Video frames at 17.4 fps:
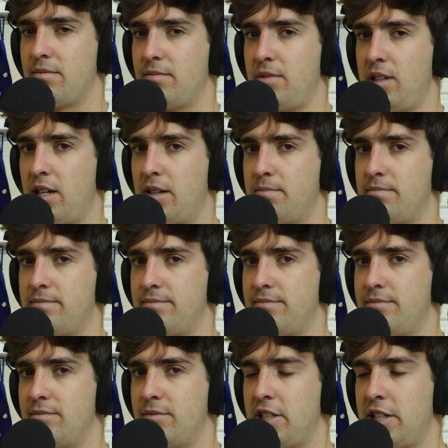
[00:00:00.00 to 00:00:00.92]
Yeah.
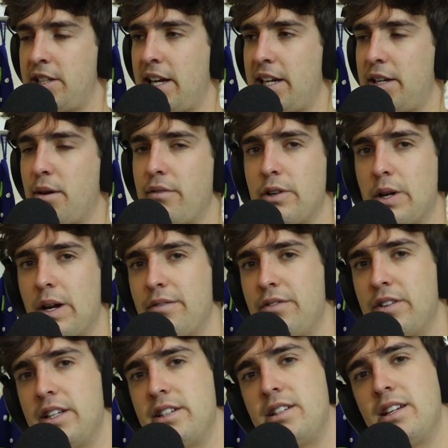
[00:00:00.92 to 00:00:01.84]
So thank you everyone
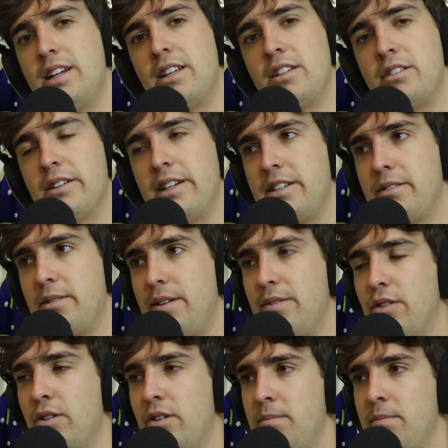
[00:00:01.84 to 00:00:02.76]
for listening in
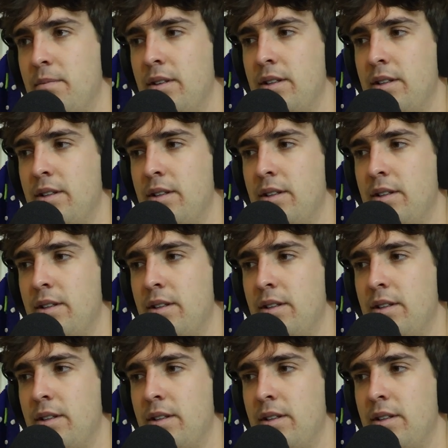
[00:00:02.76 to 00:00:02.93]
2024.